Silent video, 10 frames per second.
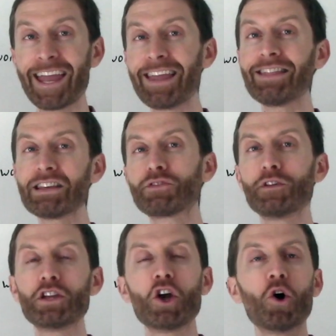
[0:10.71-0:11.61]
In this
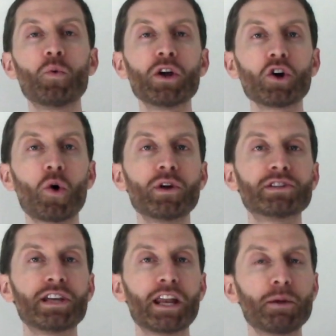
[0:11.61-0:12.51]
video, we are going
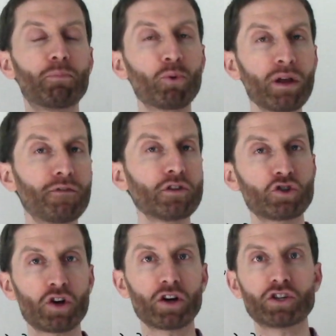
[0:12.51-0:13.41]
to get a brief
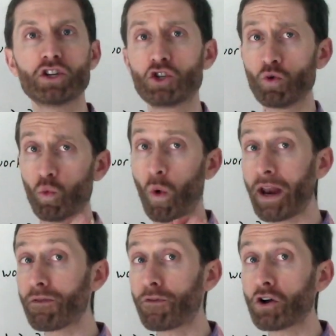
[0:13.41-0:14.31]
introduction into what
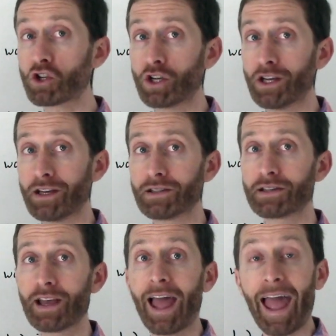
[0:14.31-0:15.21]
a function
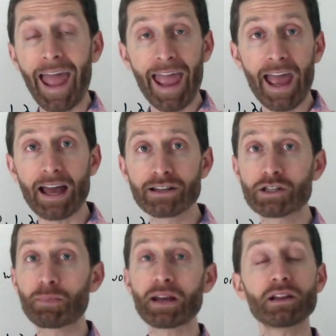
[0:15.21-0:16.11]
is and
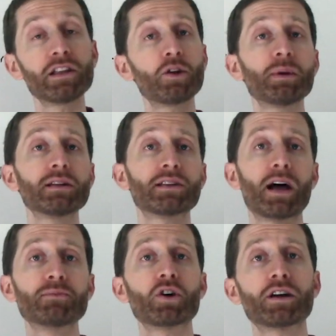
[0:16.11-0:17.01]
spend a little bit of
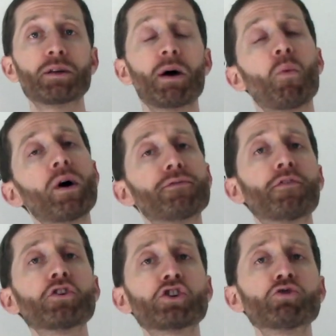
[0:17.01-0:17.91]
time talking about what
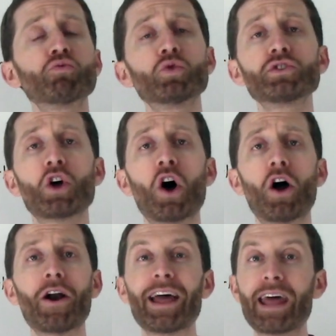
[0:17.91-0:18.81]
function rules
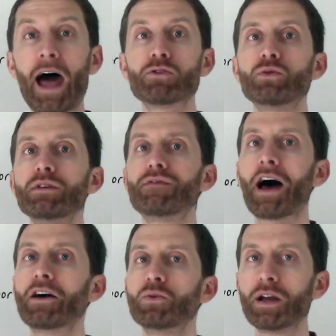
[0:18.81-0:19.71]
are and how to
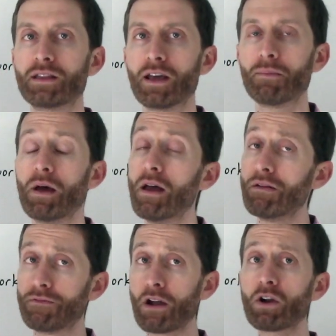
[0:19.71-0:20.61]
evaluate them.
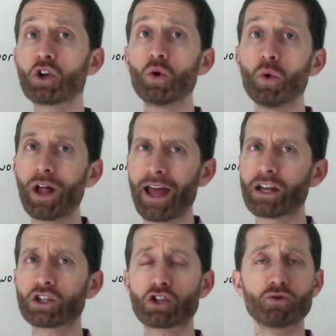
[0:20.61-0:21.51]
Very cool and
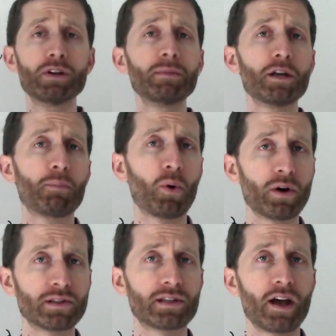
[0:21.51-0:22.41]
extremely
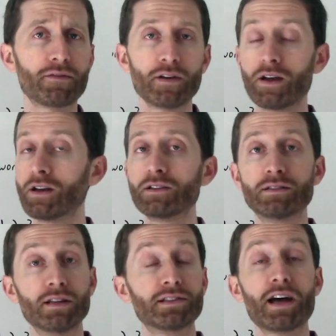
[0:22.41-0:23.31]
important stuff.
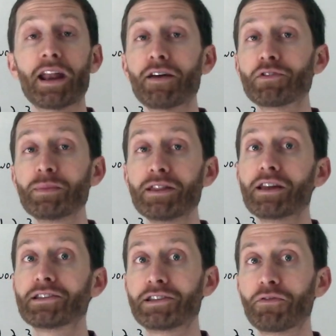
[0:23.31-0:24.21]
Does not have to mean that
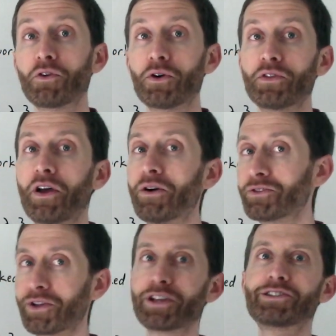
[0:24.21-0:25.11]
it's difficult though, so let's